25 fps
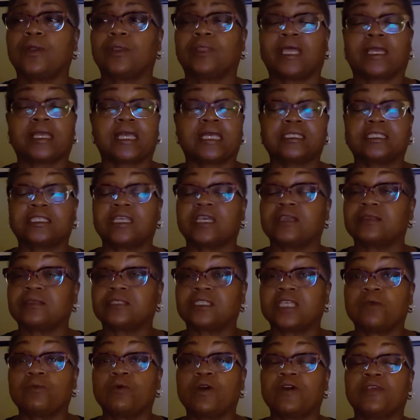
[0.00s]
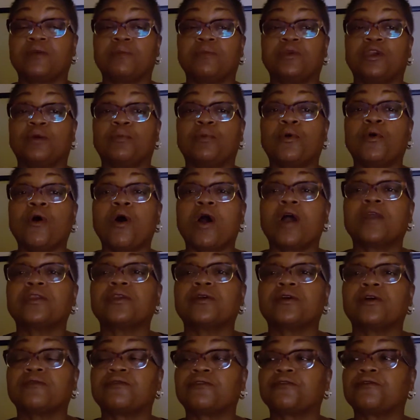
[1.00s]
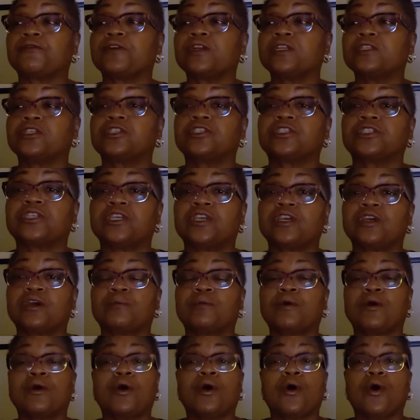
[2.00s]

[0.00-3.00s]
like I said, say whether it be a partner, a friendship,